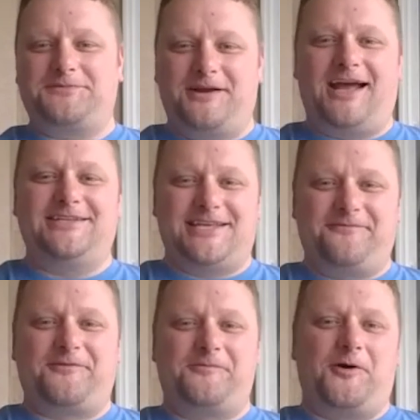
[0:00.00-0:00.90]
But I'd say
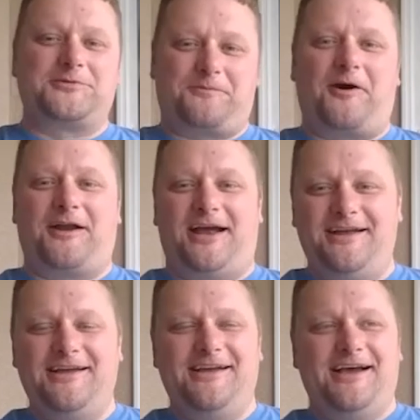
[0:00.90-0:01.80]
for the most part, I
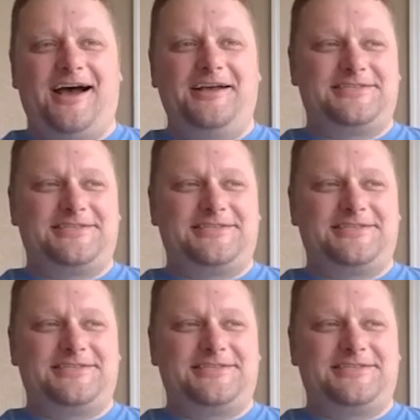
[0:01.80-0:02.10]
I